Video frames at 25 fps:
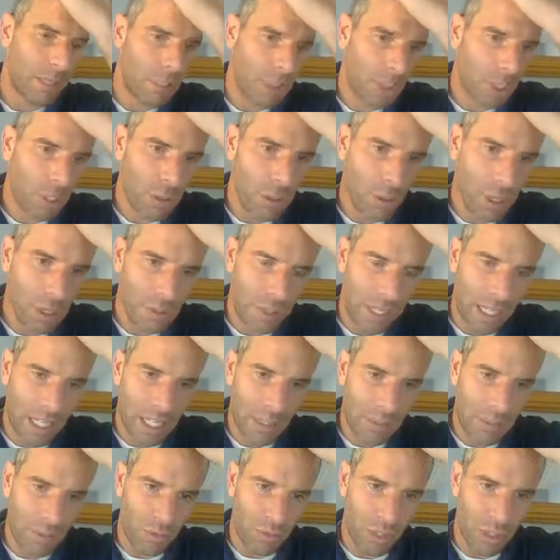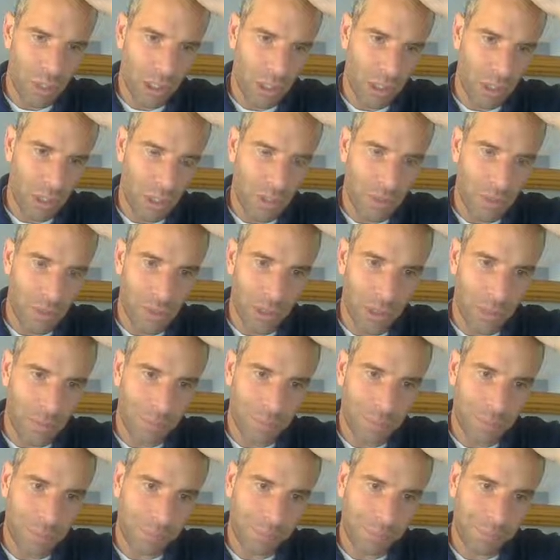Let me show you where it becomes real
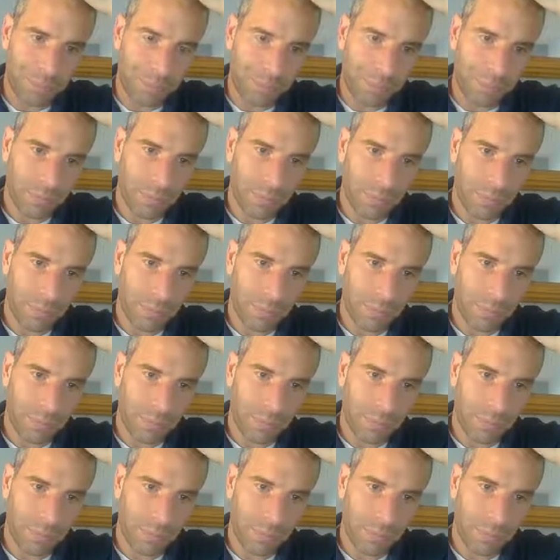useful.